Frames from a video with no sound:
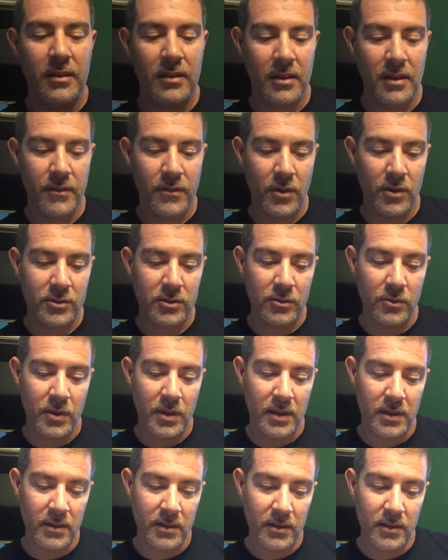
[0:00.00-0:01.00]
They've also
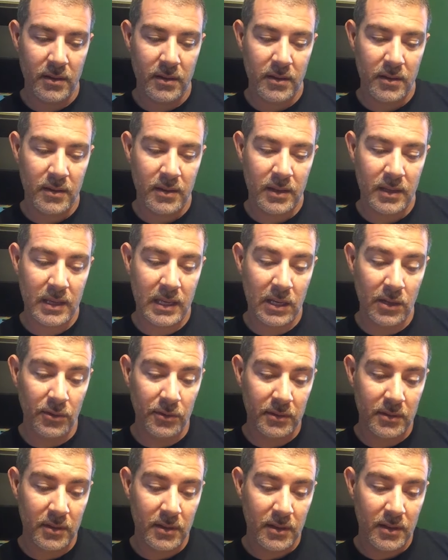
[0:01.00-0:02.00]
hidden
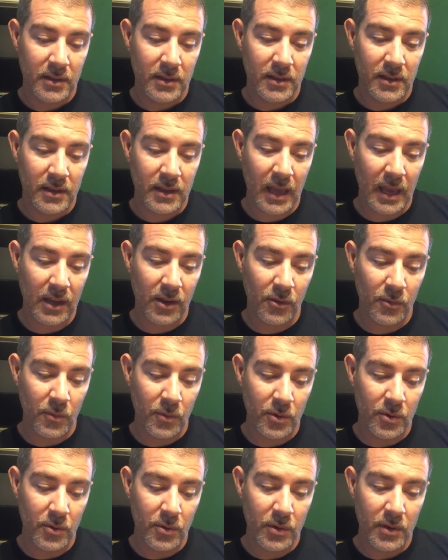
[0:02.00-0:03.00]
kilt,
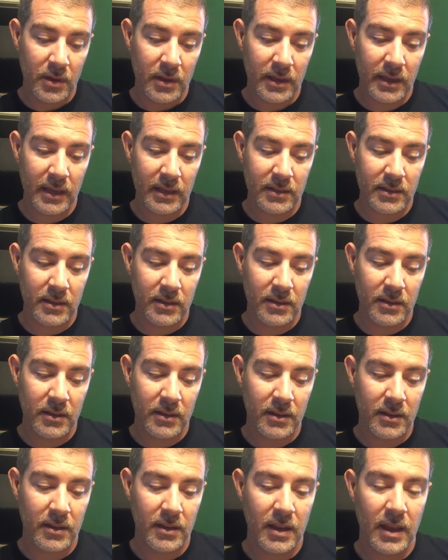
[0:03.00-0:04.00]
kangaroo, kitten,
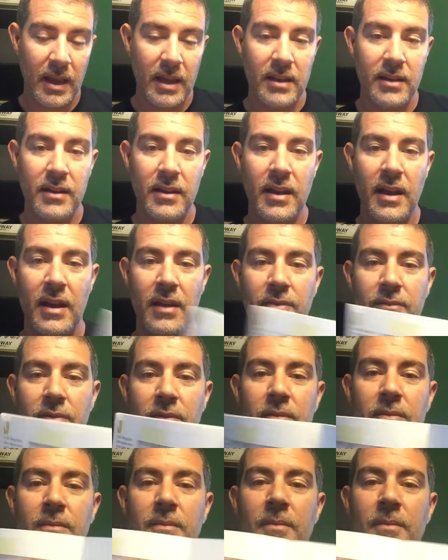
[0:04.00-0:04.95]
and knife.